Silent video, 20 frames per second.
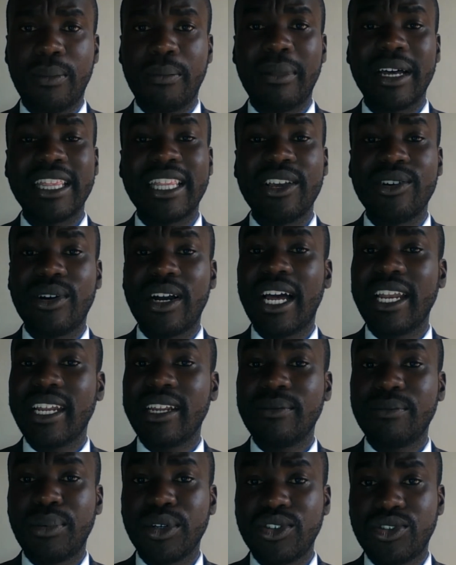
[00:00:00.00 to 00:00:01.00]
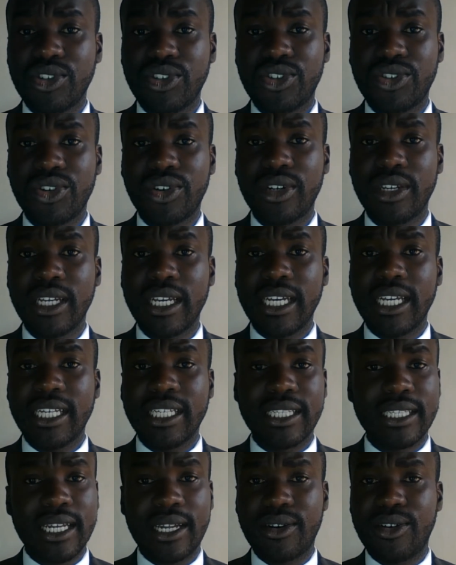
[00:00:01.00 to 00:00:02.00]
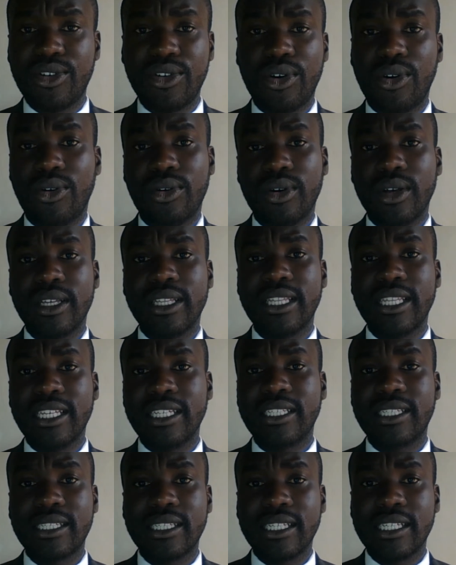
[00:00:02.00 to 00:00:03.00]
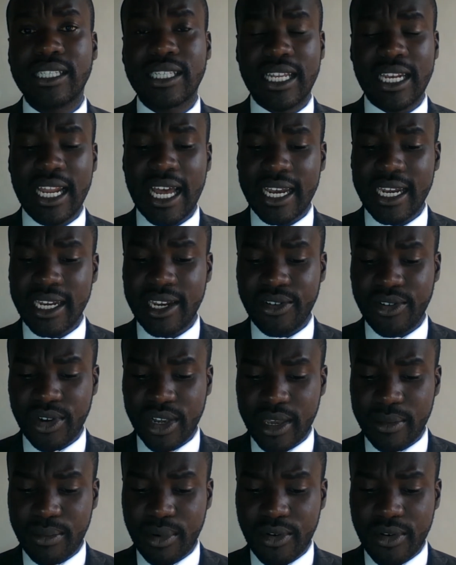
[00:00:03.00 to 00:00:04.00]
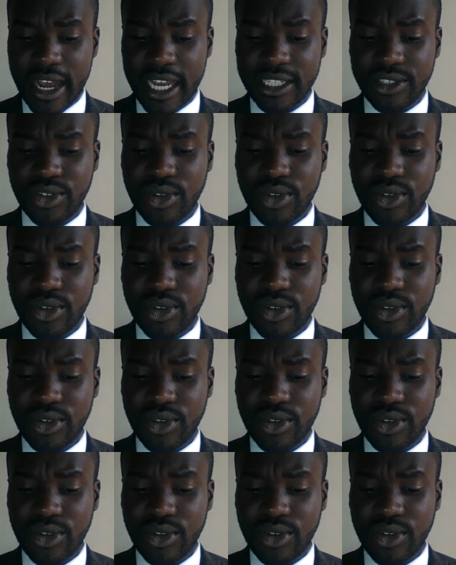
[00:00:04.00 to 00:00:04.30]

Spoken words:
But the Ugandan position is that no, this is a non-derogable right.